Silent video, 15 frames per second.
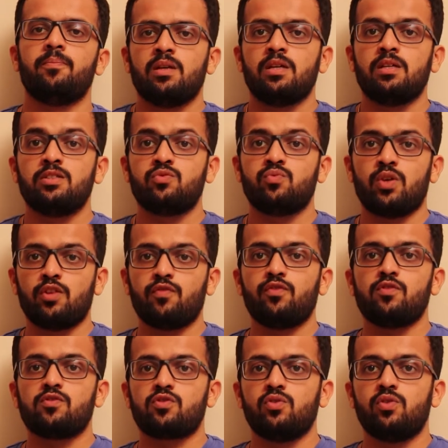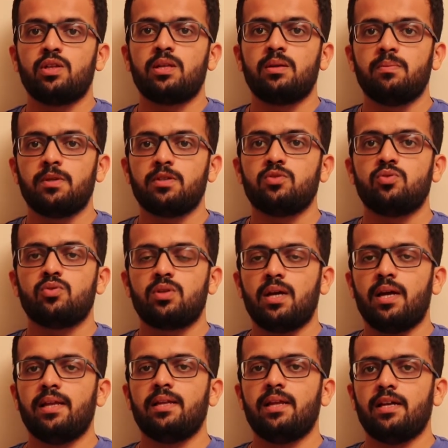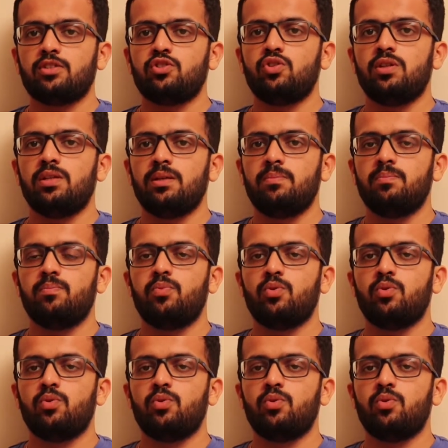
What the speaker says: He's one of those goalkeepers who can actually